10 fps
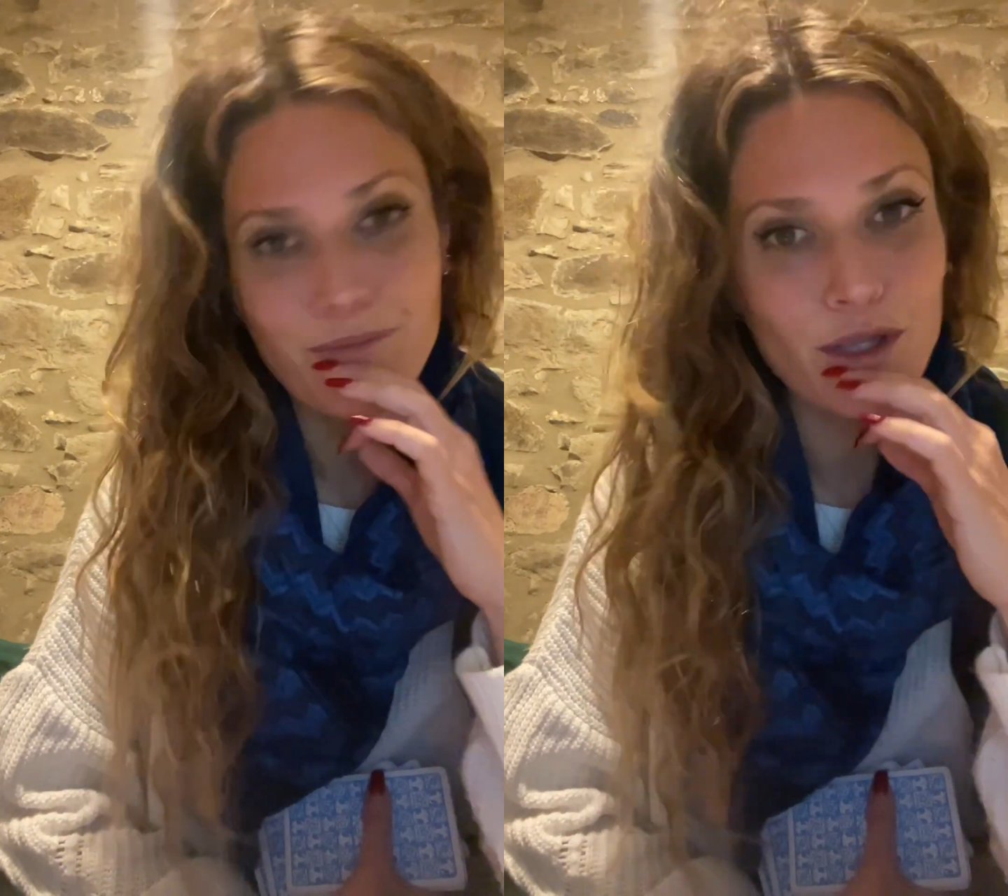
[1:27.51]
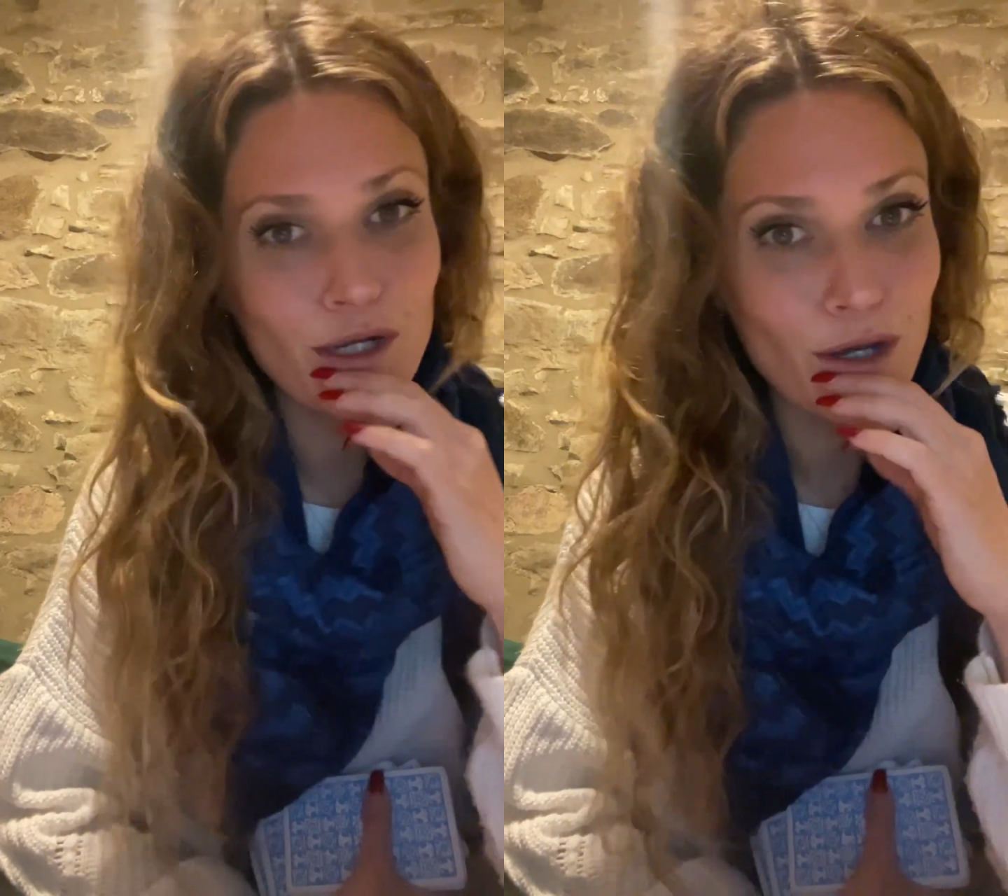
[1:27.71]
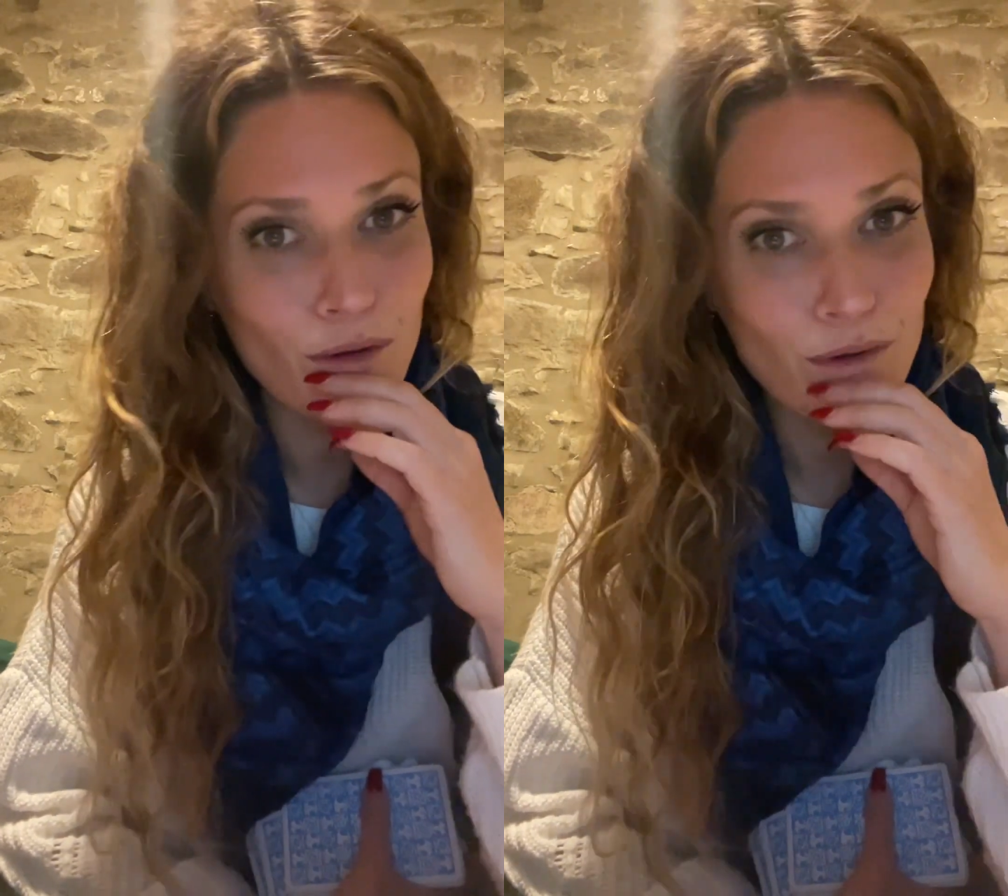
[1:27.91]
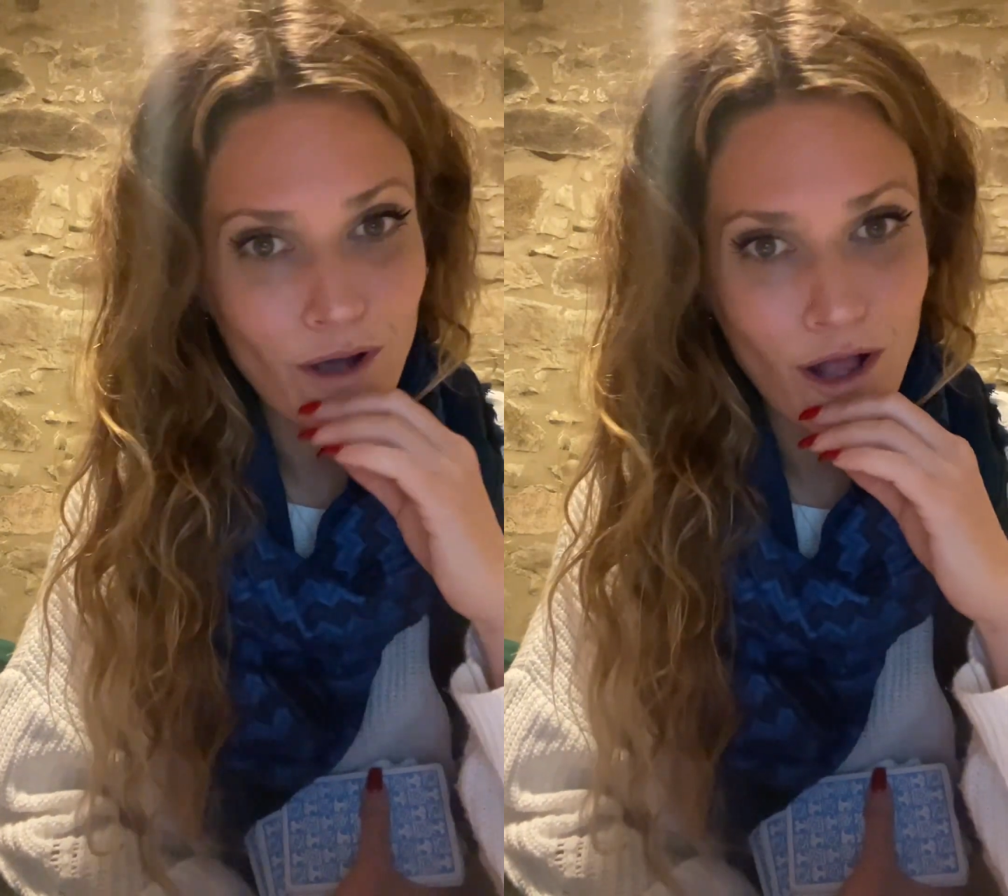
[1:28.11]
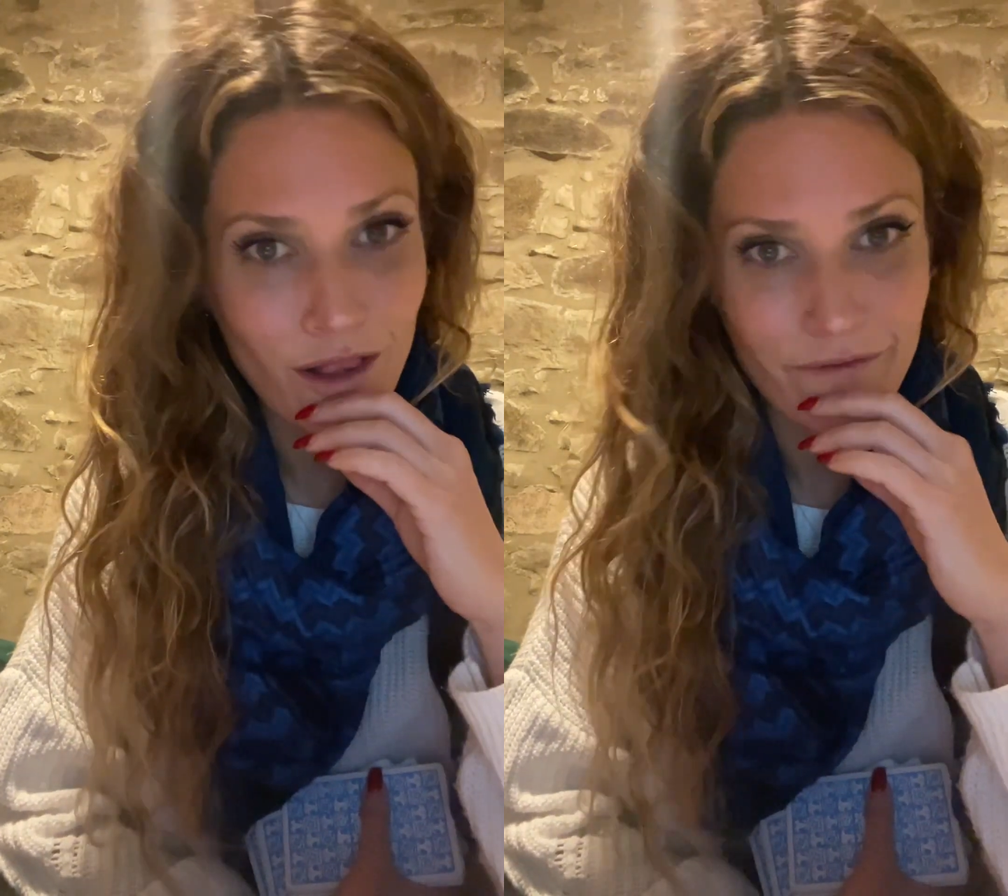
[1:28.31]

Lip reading: You know, all of